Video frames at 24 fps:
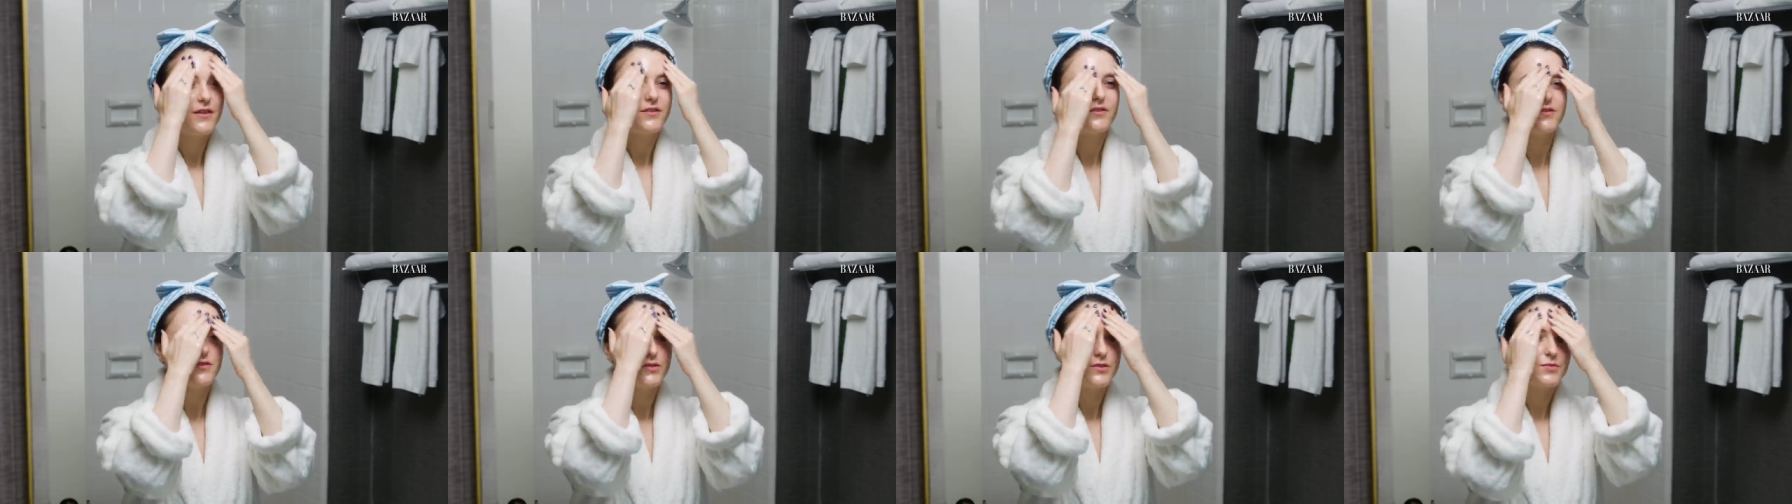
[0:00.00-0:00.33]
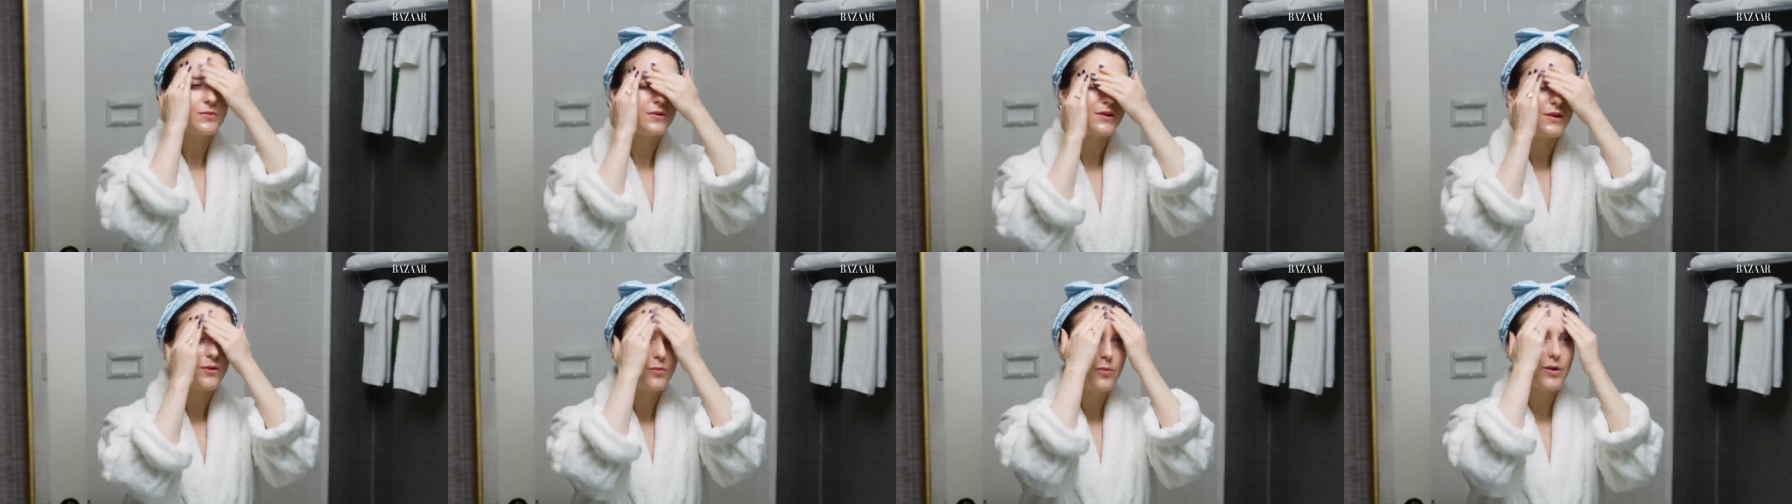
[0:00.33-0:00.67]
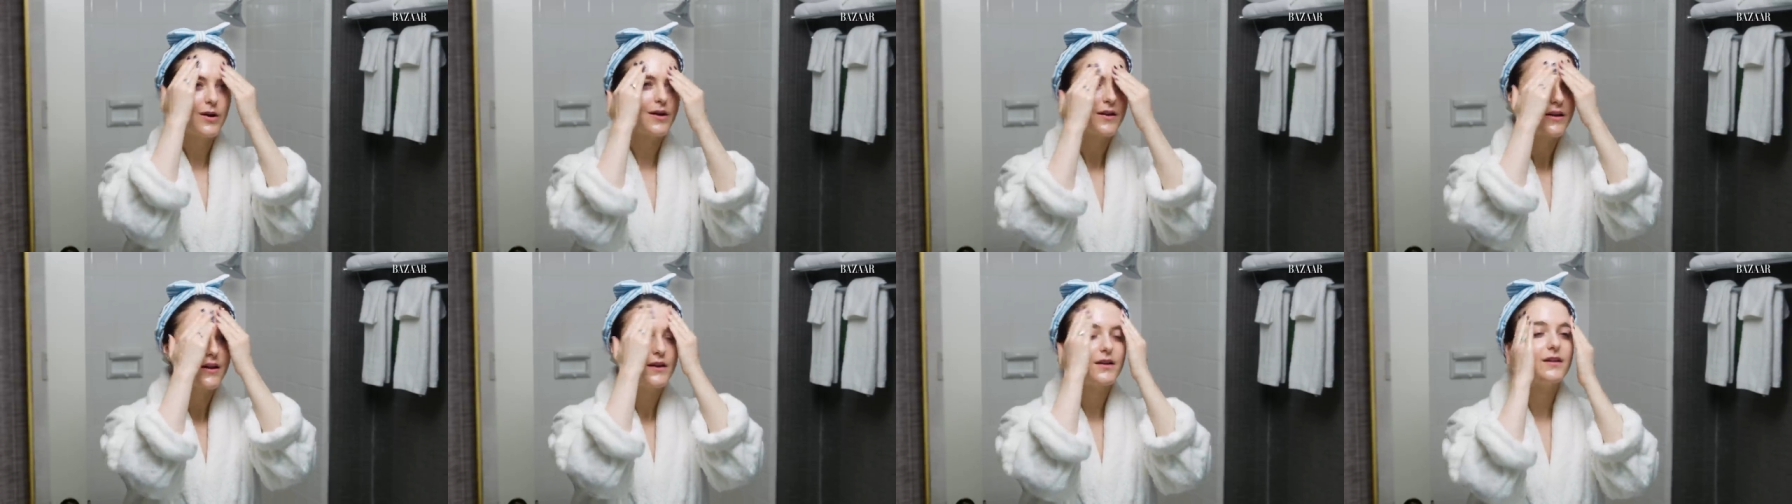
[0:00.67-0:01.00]
So you just really
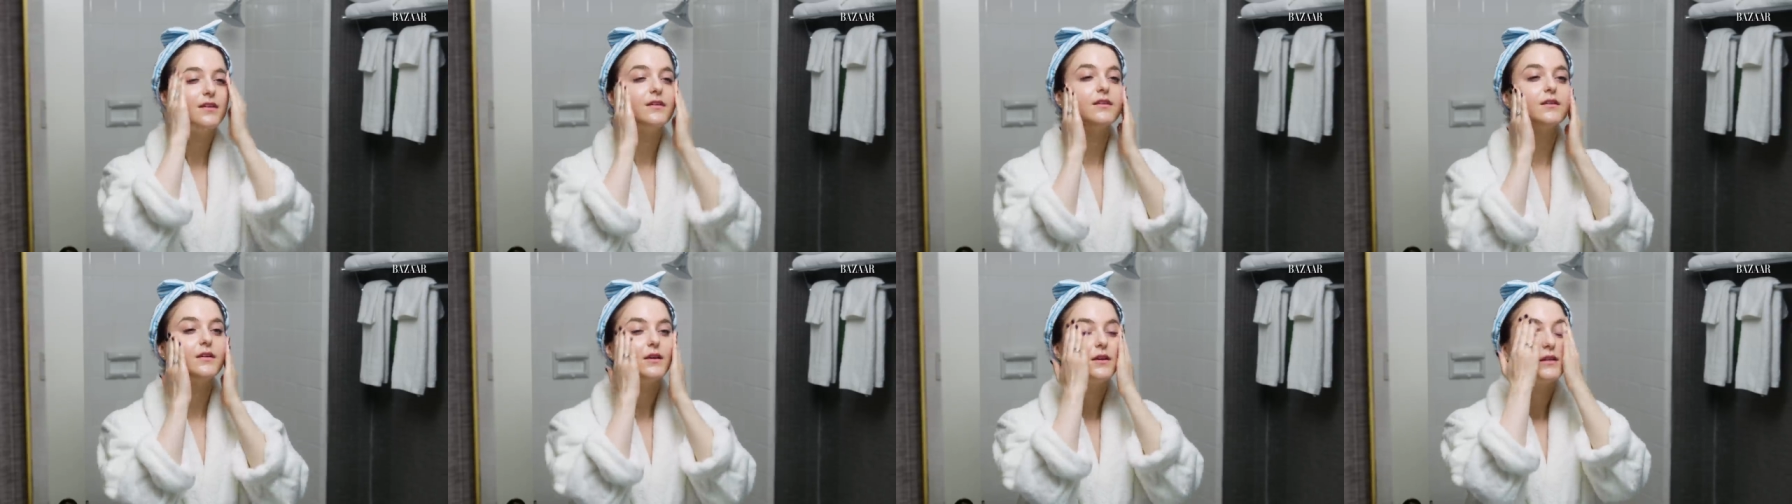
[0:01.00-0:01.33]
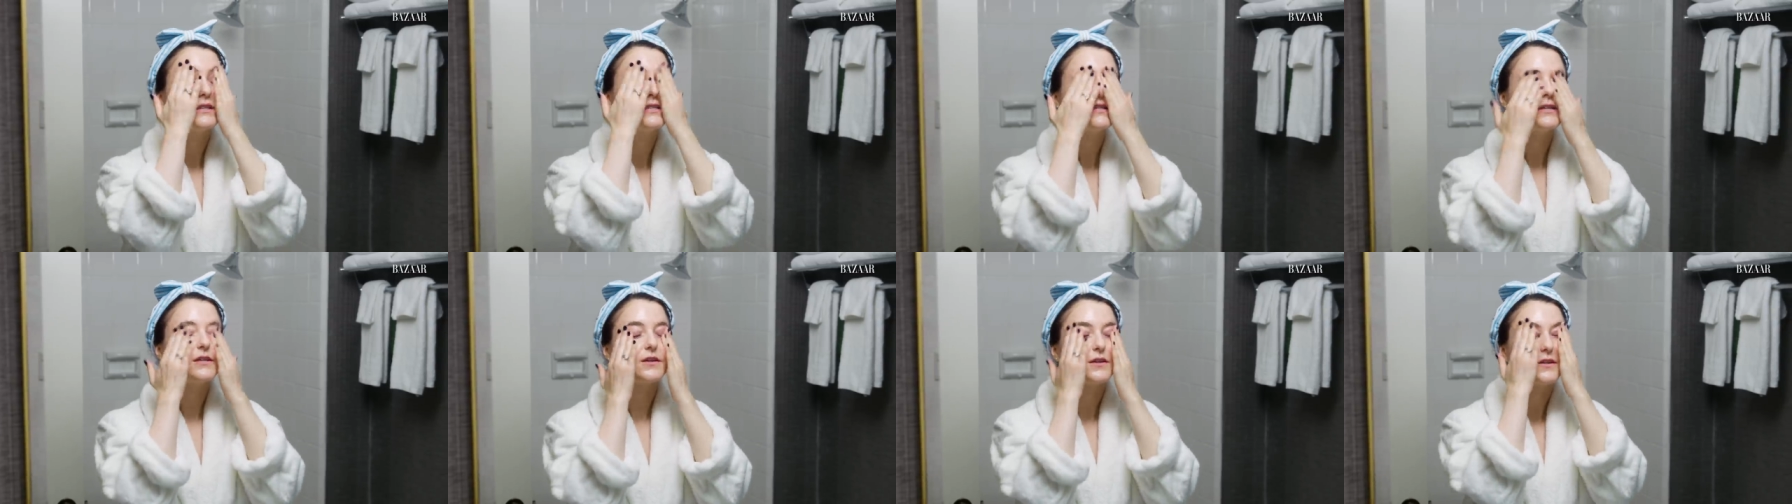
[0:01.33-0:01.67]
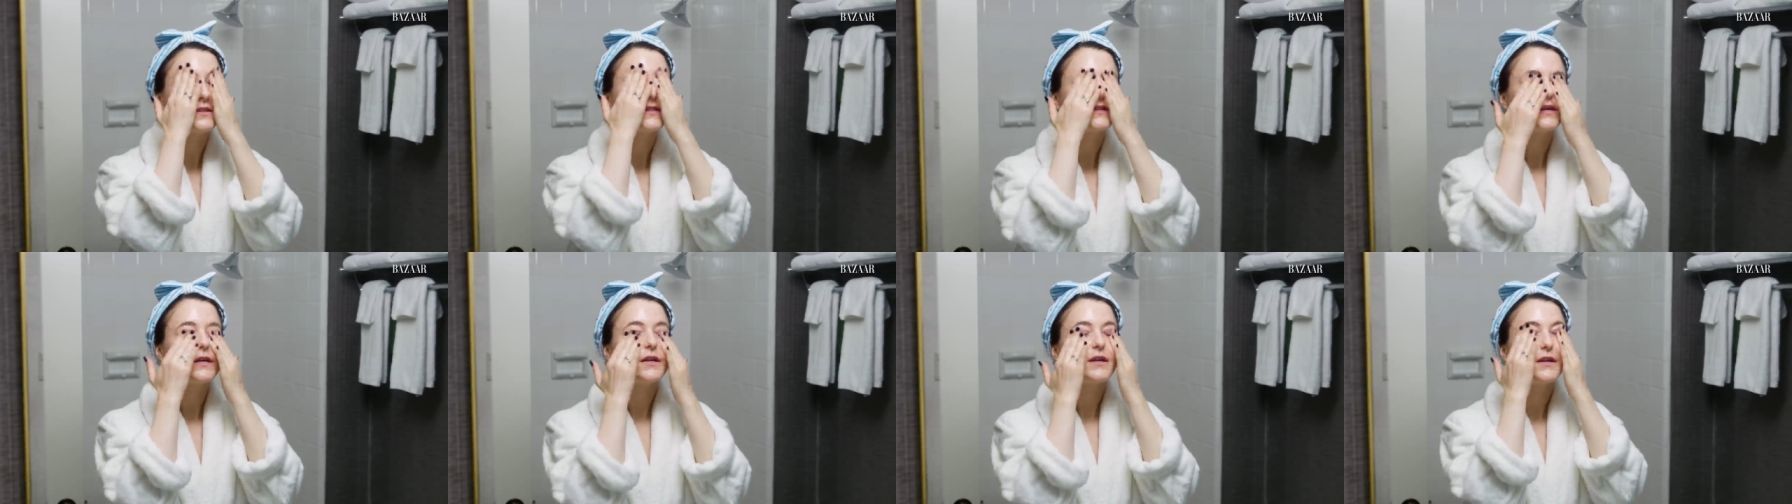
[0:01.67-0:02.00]
work it into your
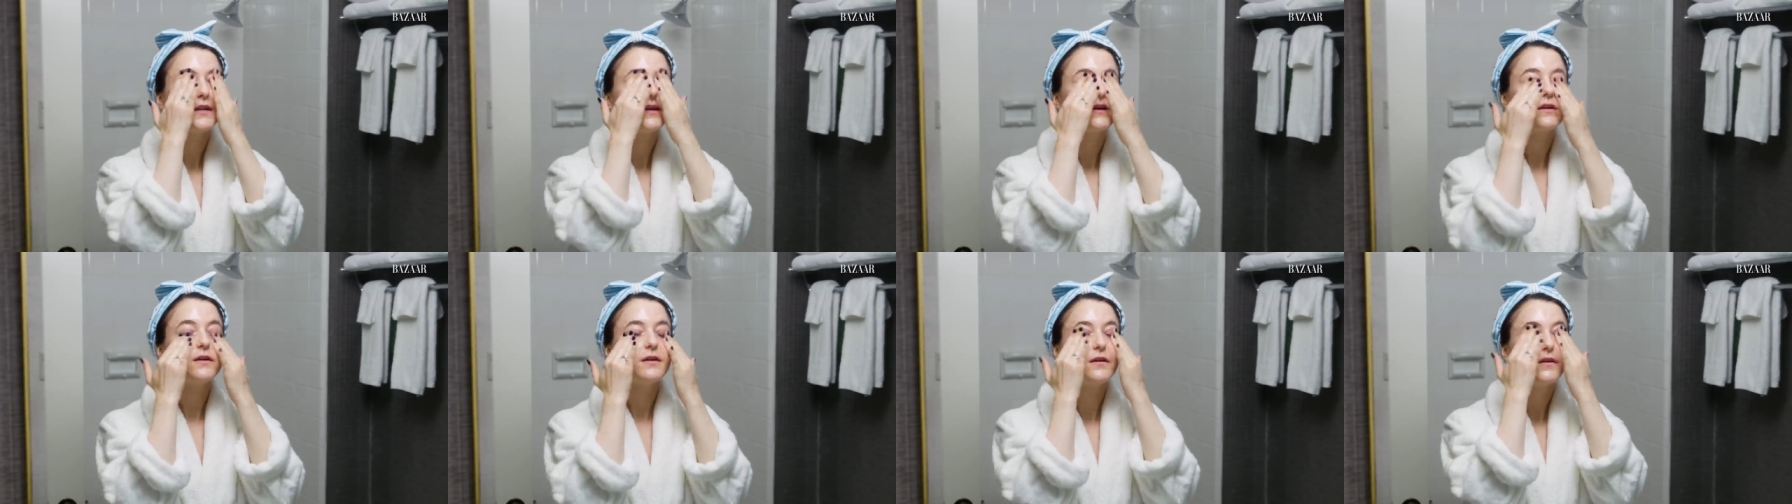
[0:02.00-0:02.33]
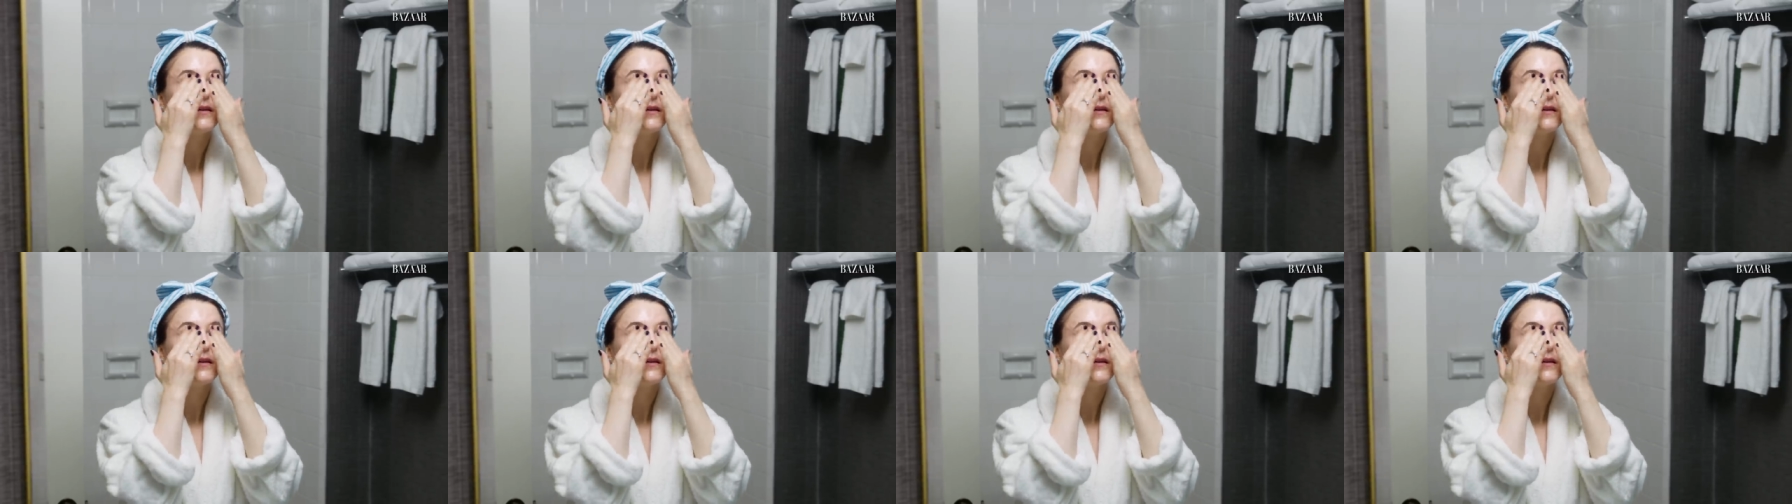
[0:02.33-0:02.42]
skin.